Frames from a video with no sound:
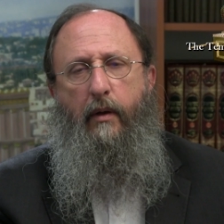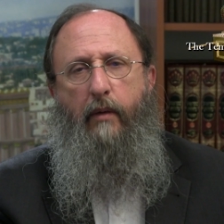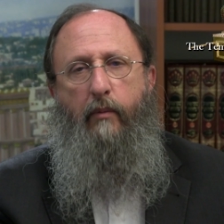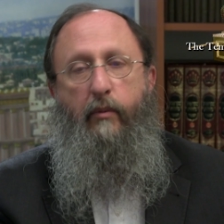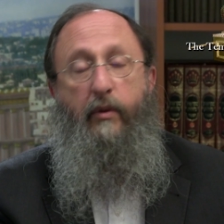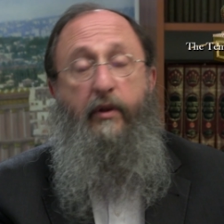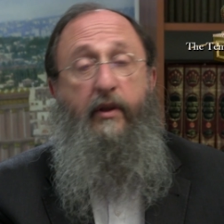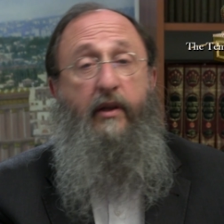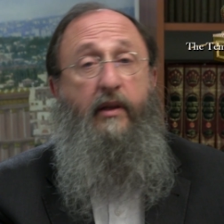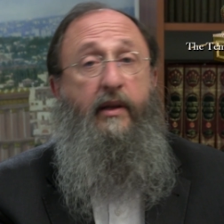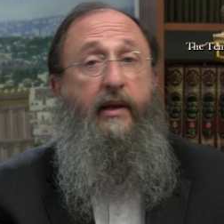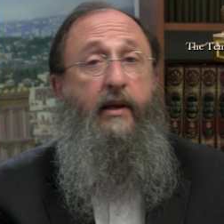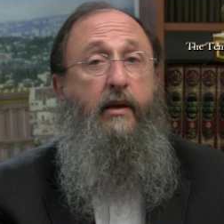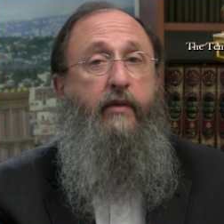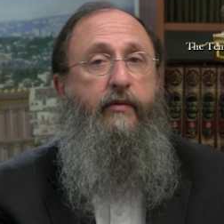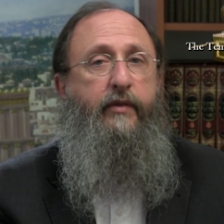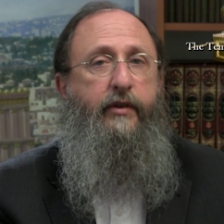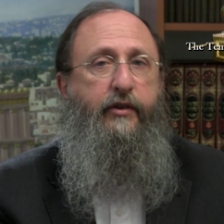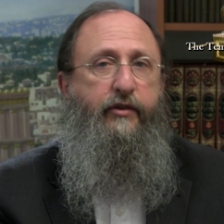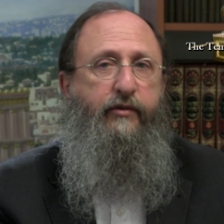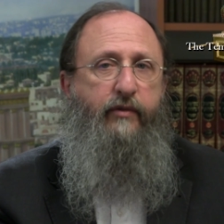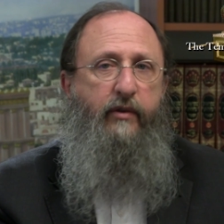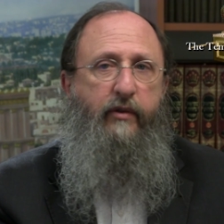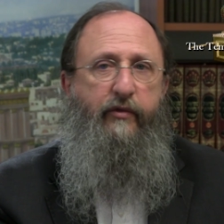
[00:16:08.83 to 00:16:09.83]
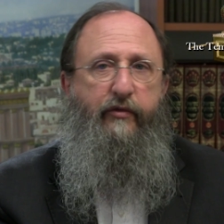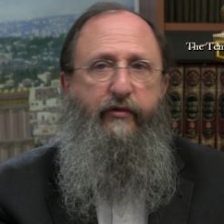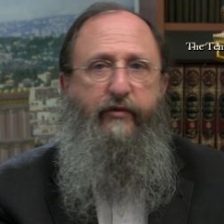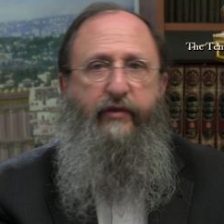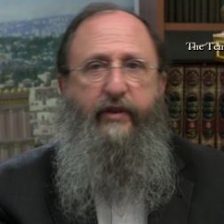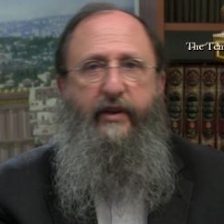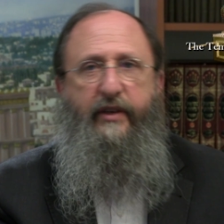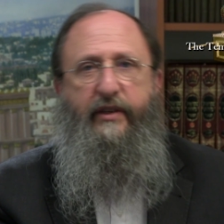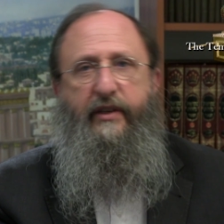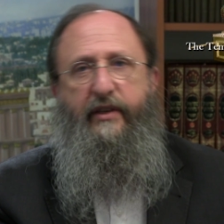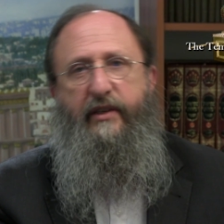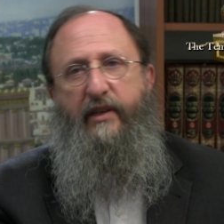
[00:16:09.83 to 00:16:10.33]
But the land of Israel
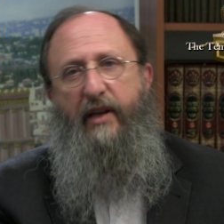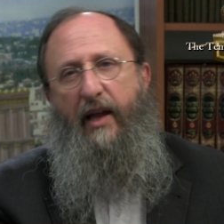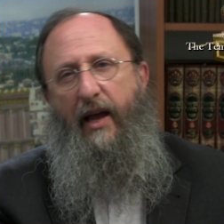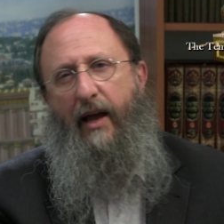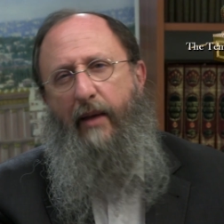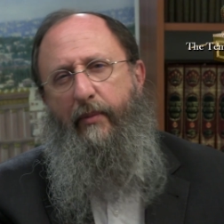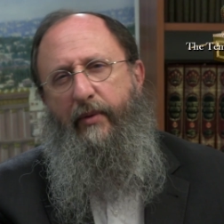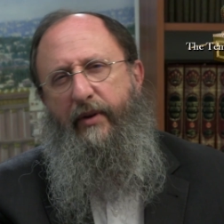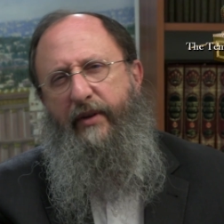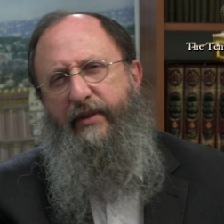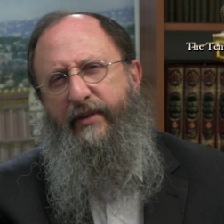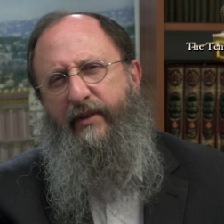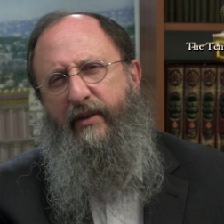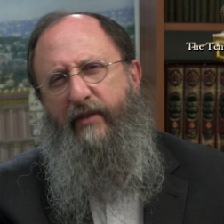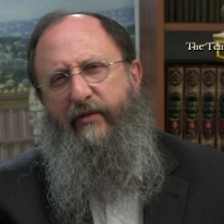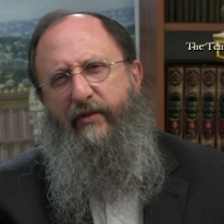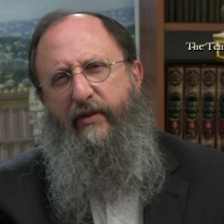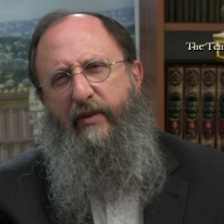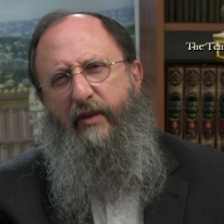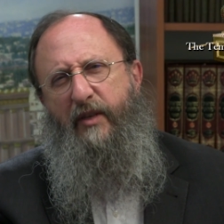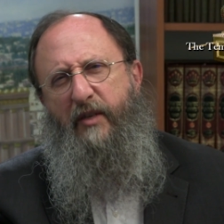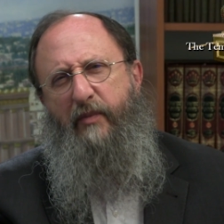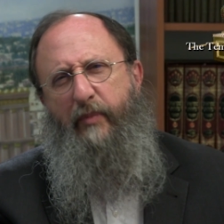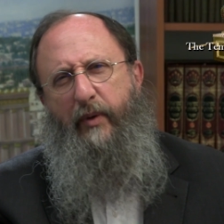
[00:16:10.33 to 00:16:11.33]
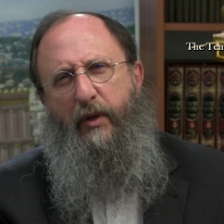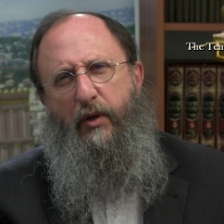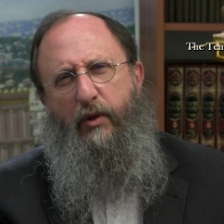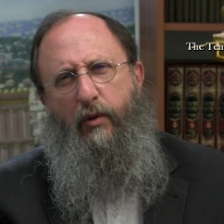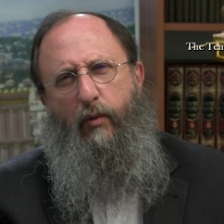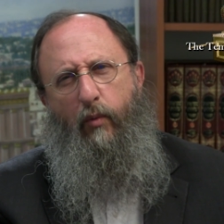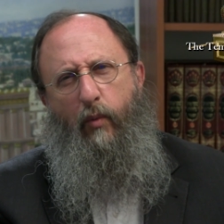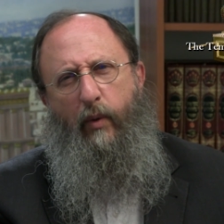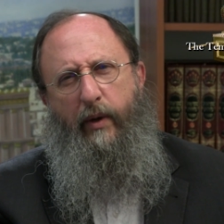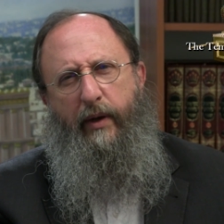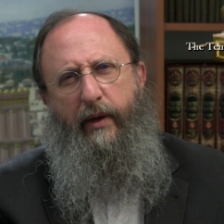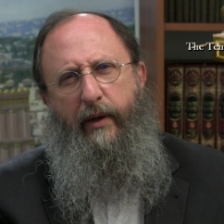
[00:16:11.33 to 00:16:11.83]
feeds its inhabitants in a very
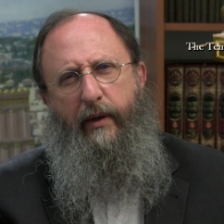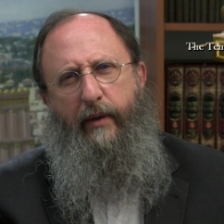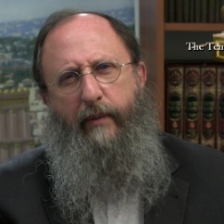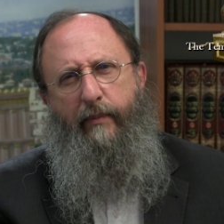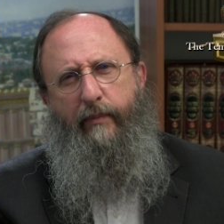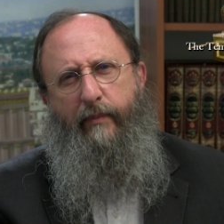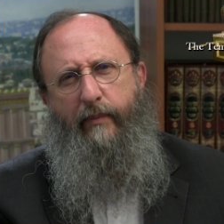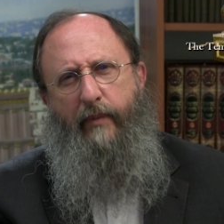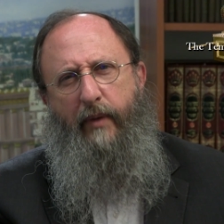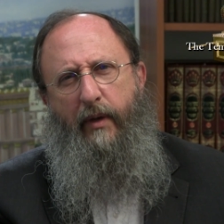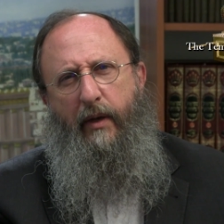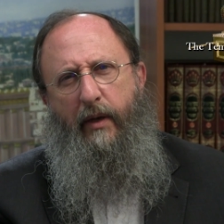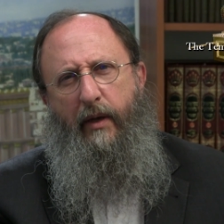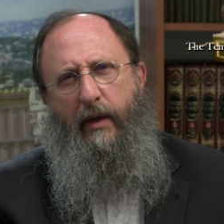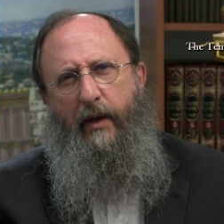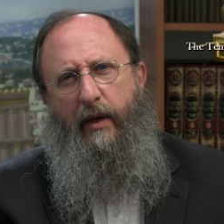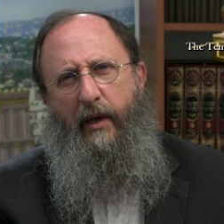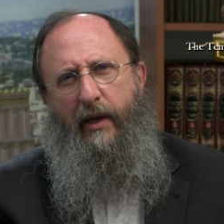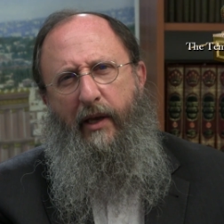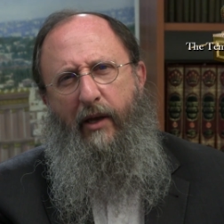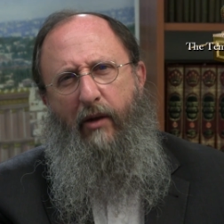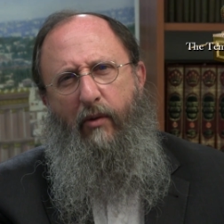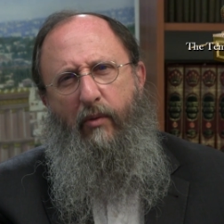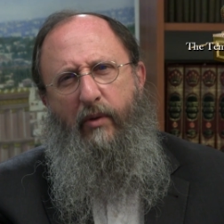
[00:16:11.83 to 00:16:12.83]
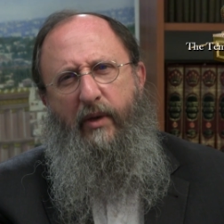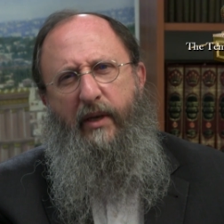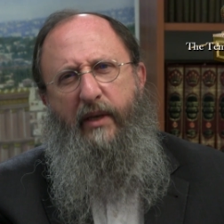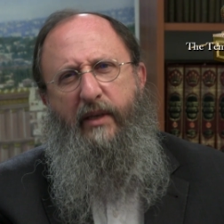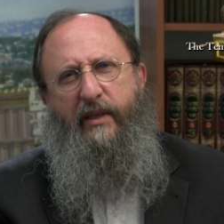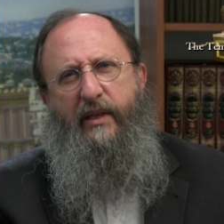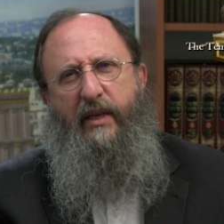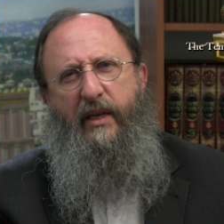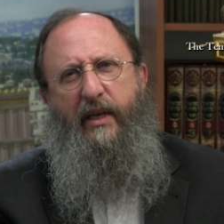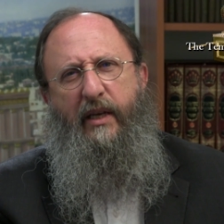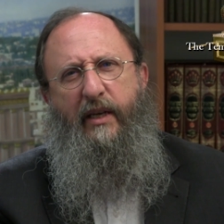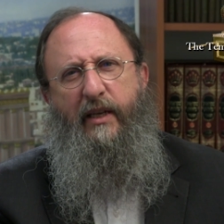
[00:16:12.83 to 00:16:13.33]
special way. You don't
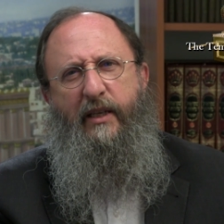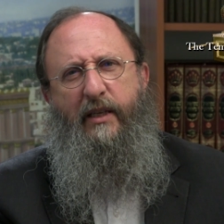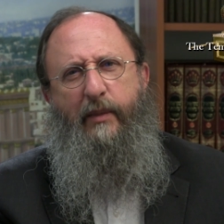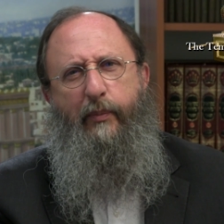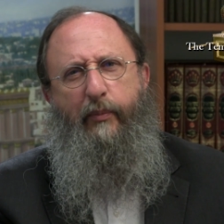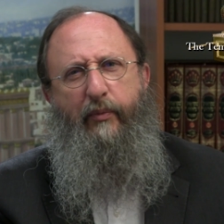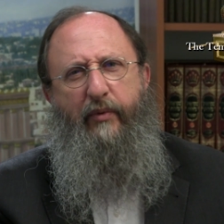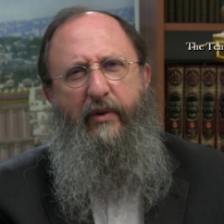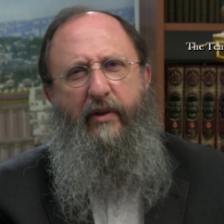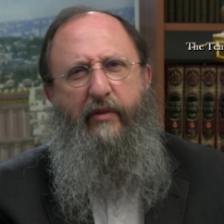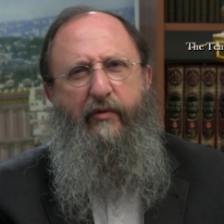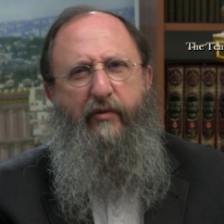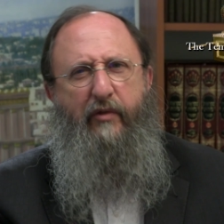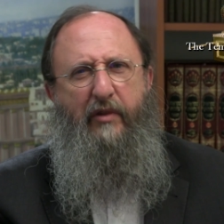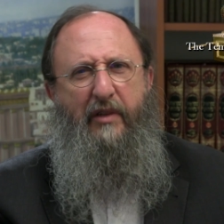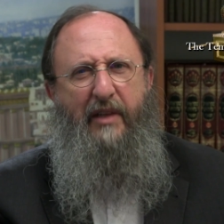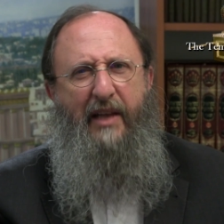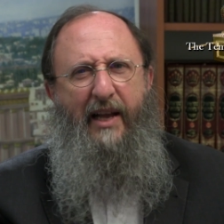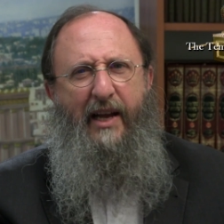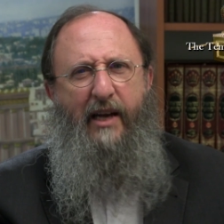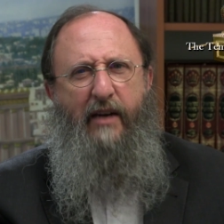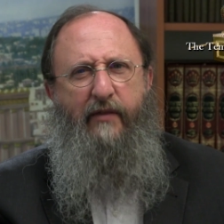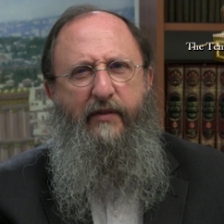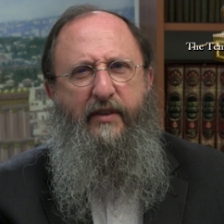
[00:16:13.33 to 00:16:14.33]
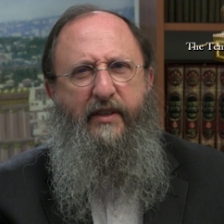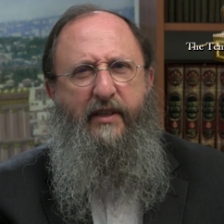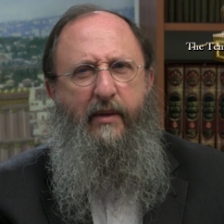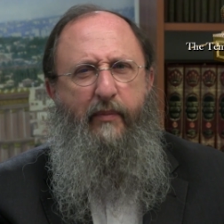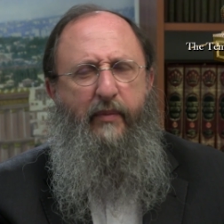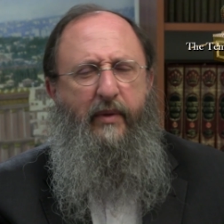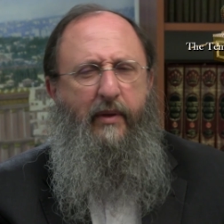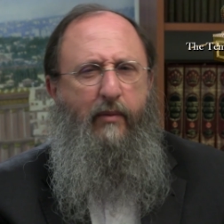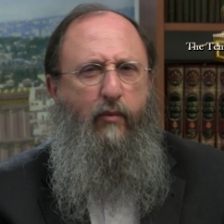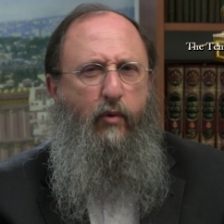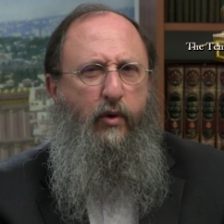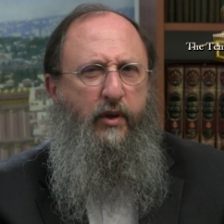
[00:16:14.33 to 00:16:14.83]
need to eat its bread for lack of
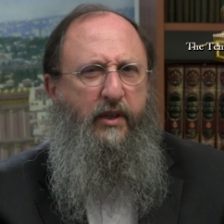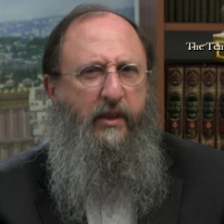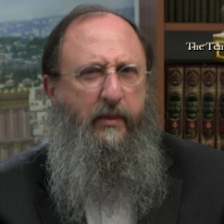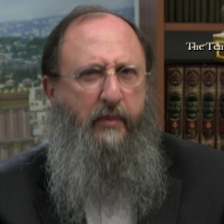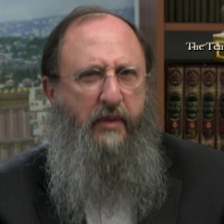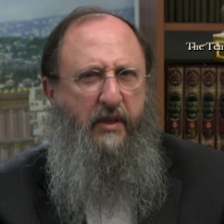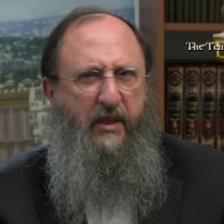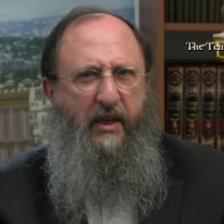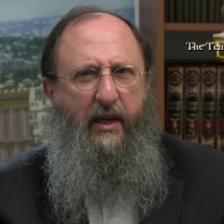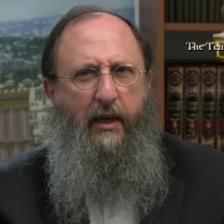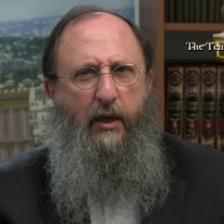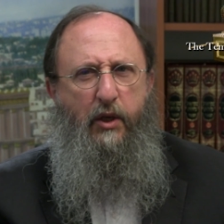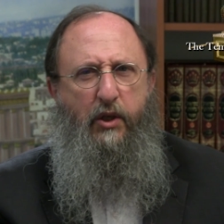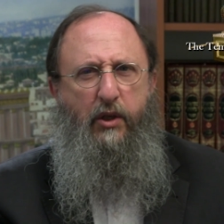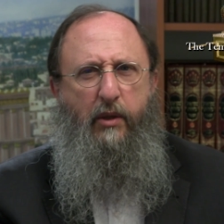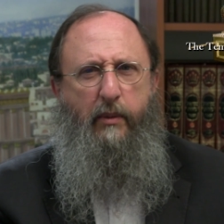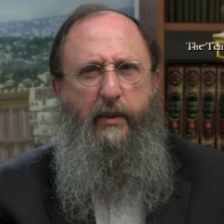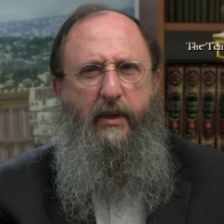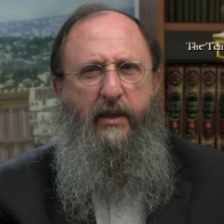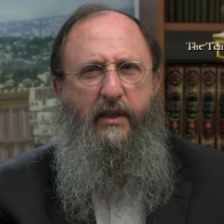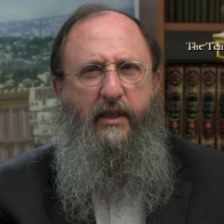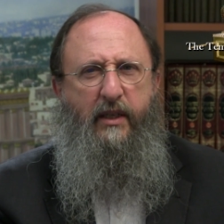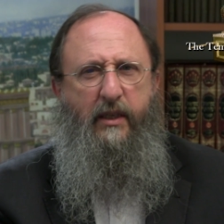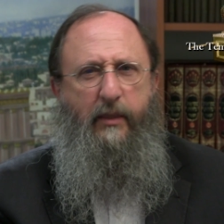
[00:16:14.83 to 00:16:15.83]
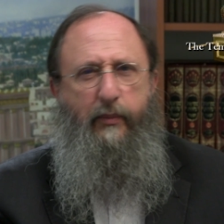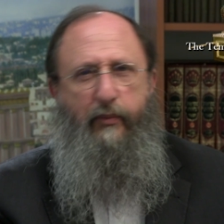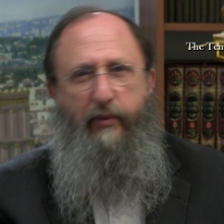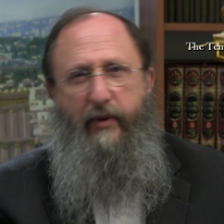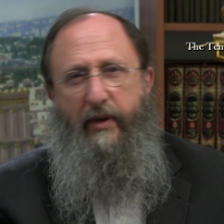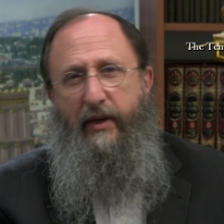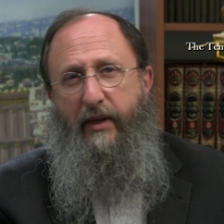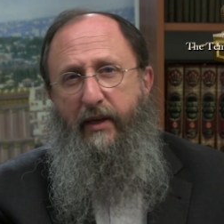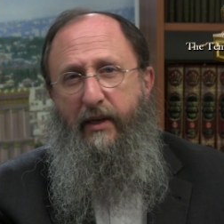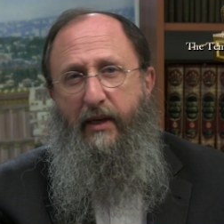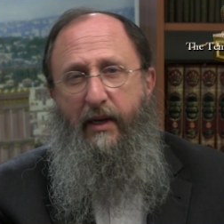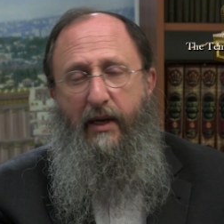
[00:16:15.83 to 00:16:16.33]
something more substantial, because its
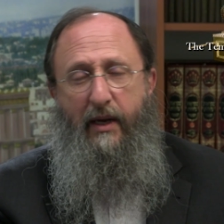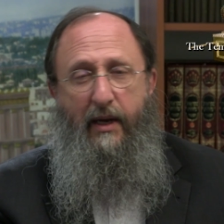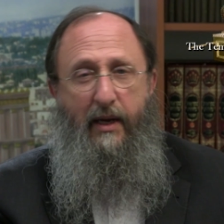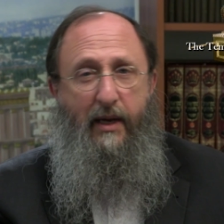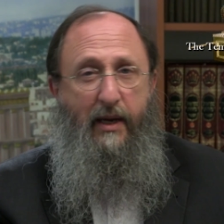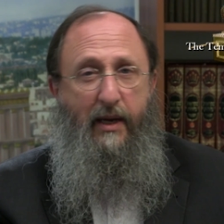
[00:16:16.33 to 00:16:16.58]
bread